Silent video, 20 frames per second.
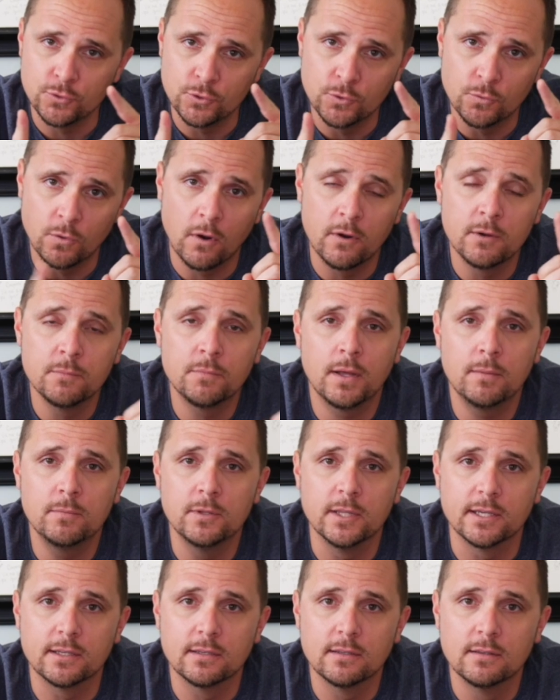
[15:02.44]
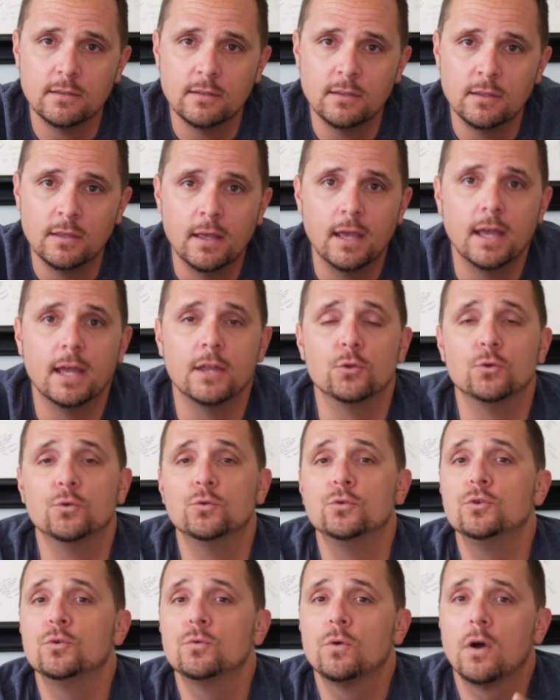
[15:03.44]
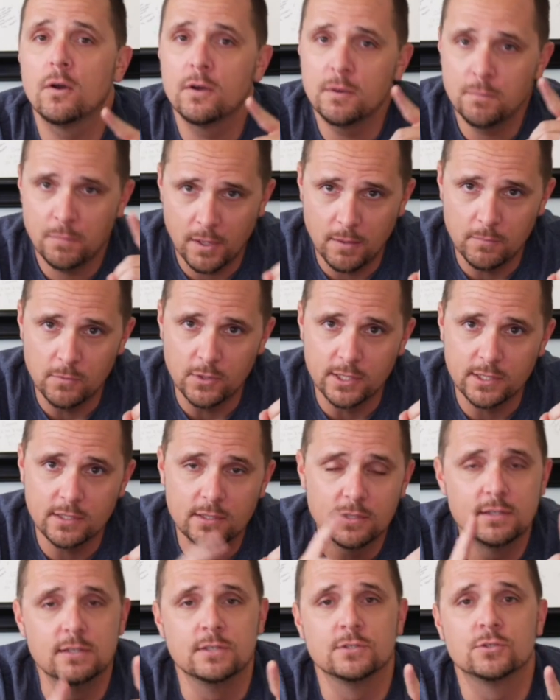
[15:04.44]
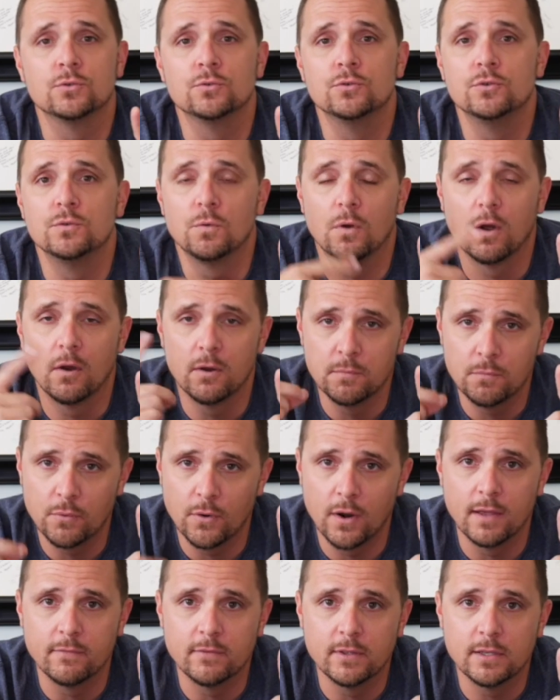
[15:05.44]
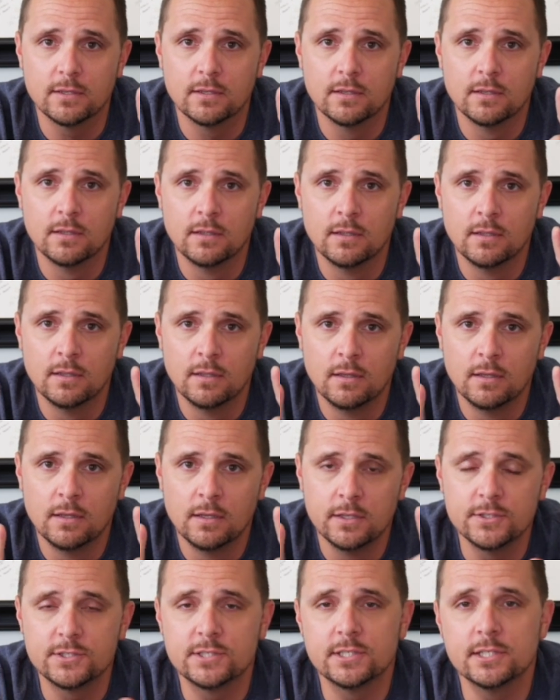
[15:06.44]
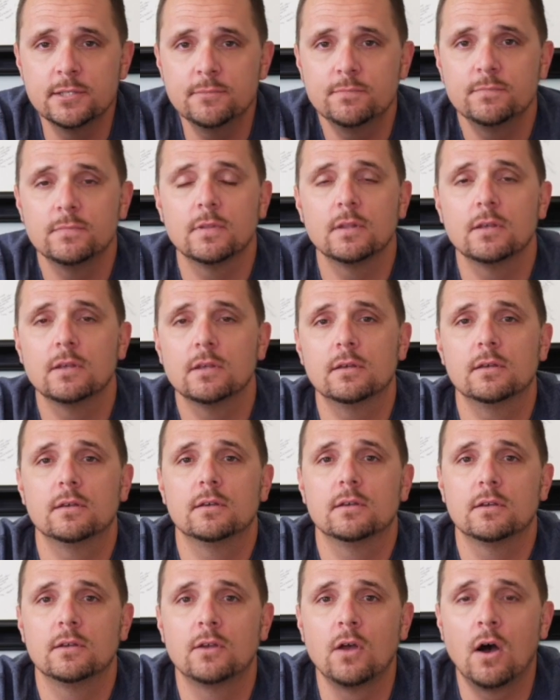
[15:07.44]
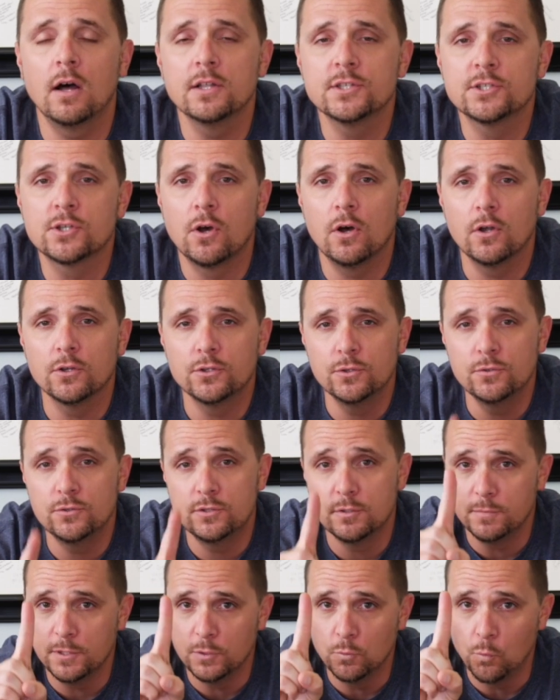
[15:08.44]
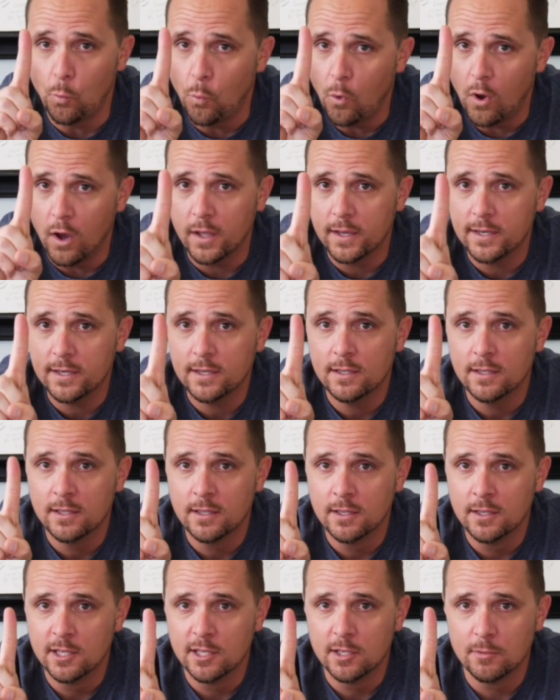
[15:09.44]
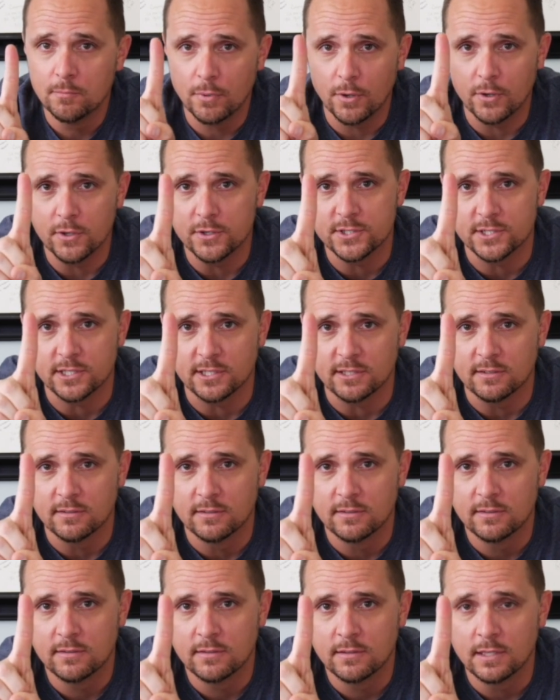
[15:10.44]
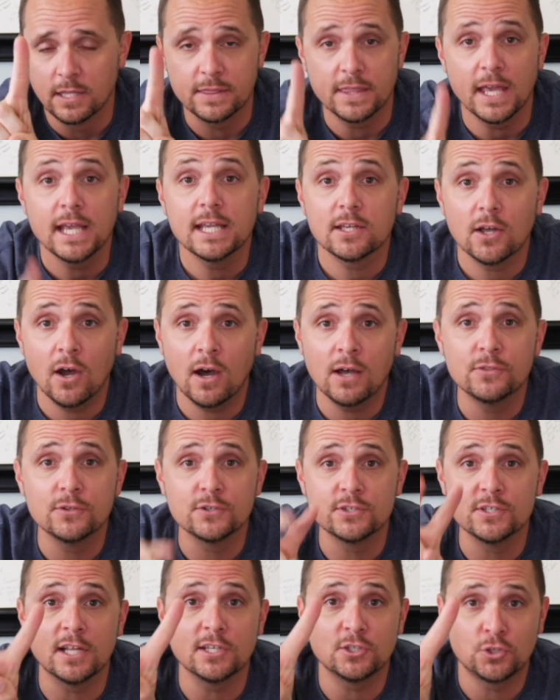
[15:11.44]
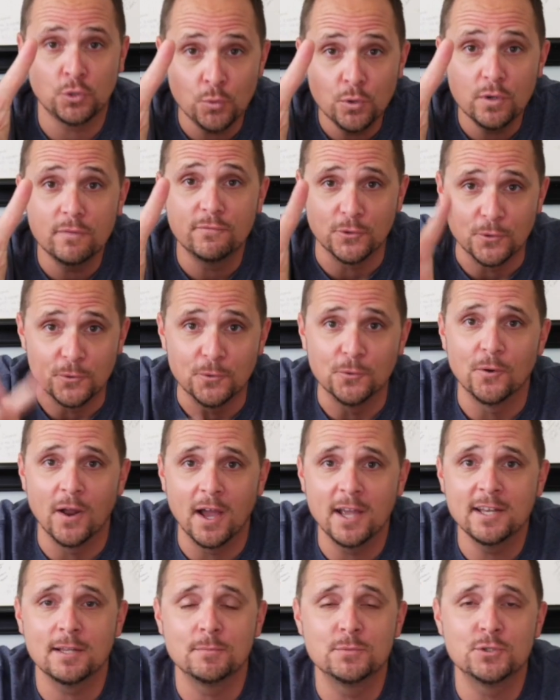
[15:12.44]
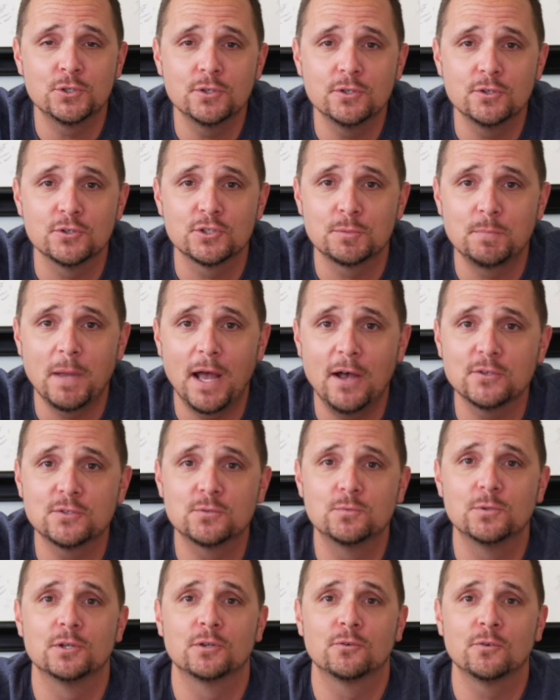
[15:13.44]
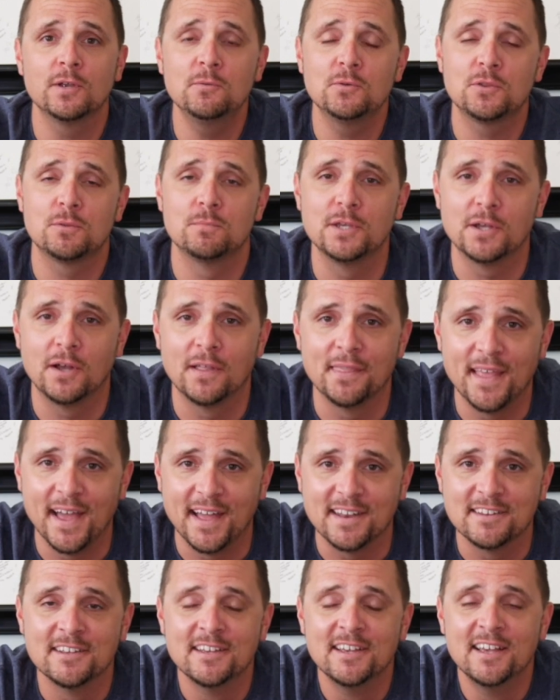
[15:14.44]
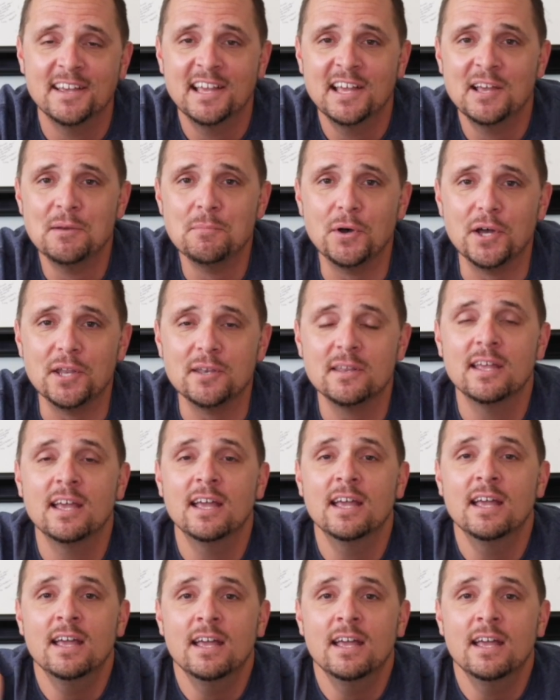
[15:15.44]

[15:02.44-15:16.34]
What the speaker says: who you are in public, and who you are in public is who you are in private. You see, God's called you to be one person. Thank God there's not two of you, right? I'm sure your spouse would agree with me on that. But